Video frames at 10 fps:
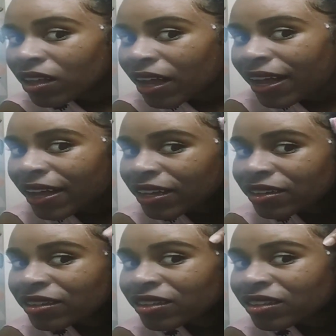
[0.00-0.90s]
I
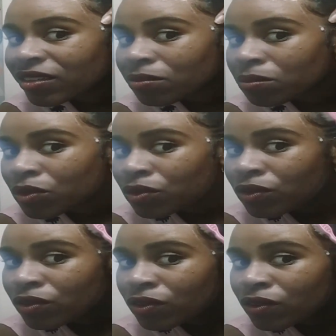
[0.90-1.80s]
just
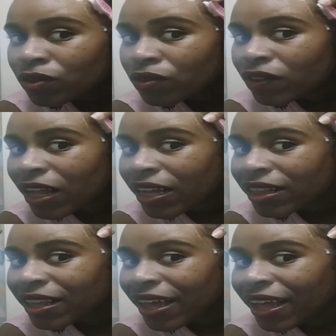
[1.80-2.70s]
smooth
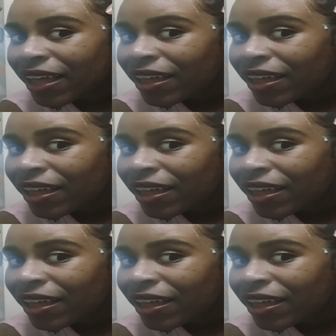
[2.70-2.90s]
like that.